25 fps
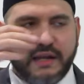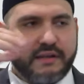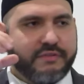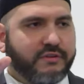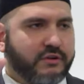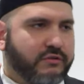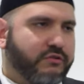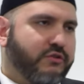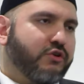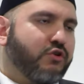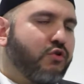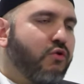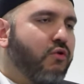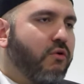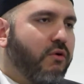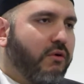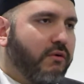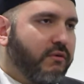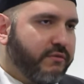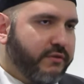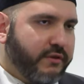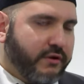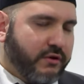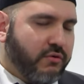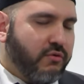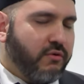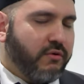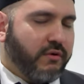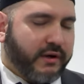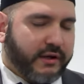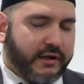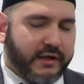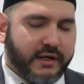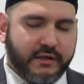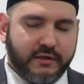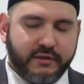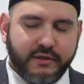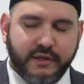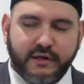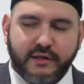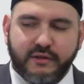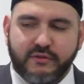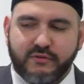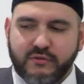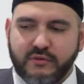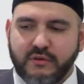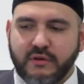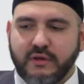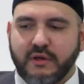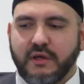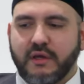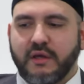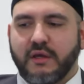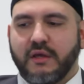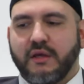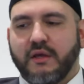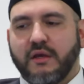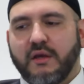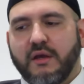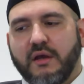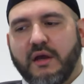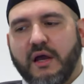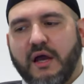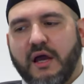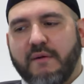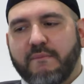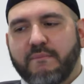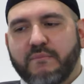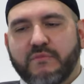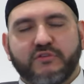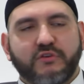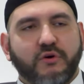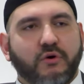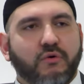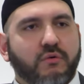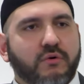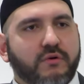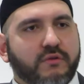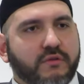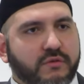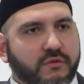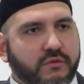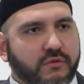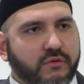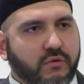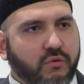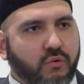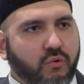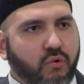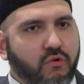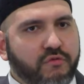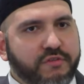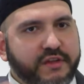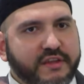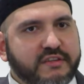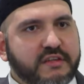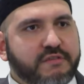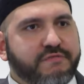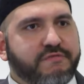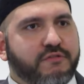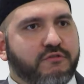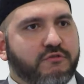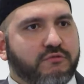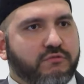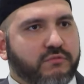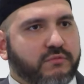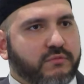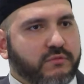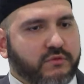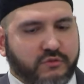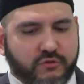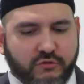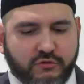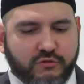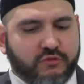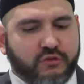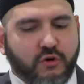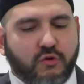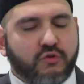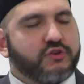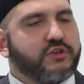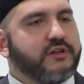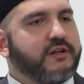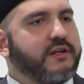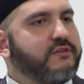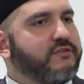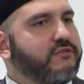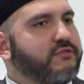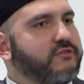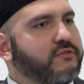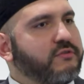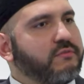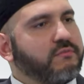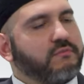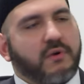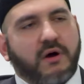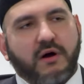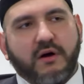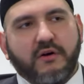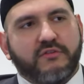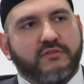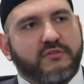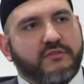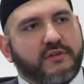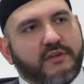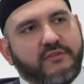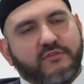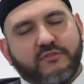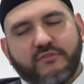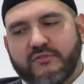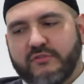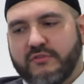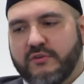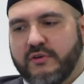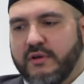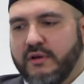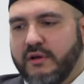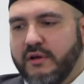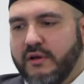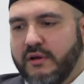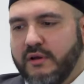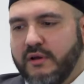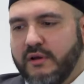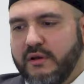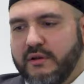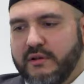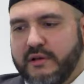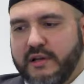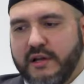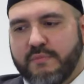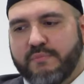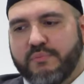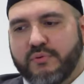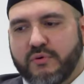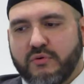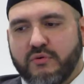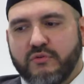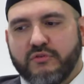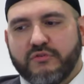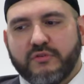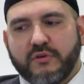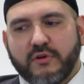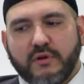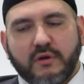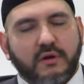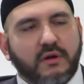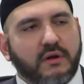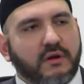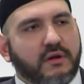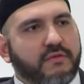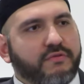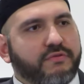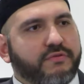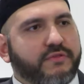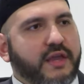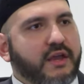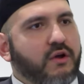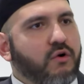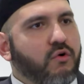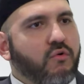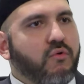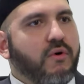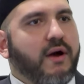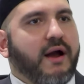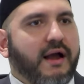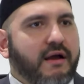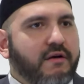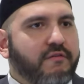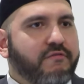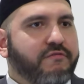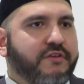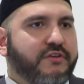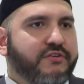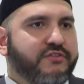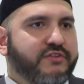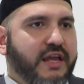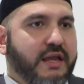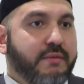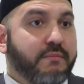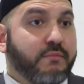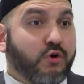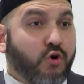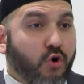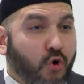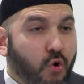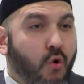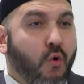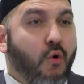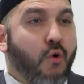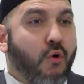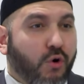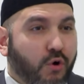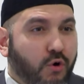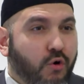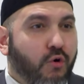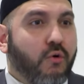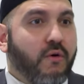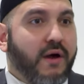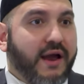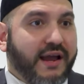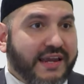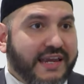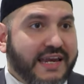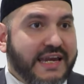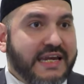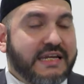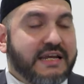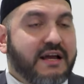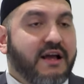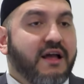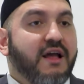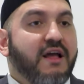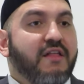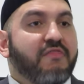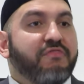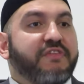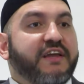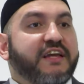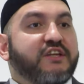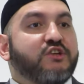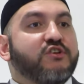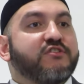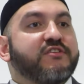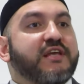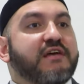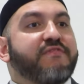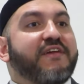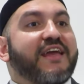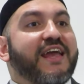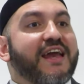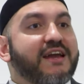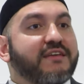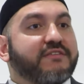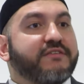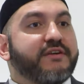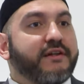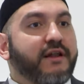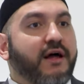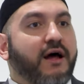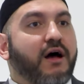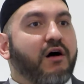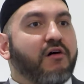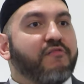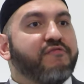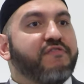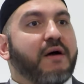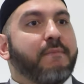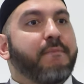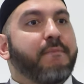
The, the core, the core aqidah, that is. Um, so all these different socialists, Marxists, liberals, they all have the same core, core aqidah. They just have ikhtilaf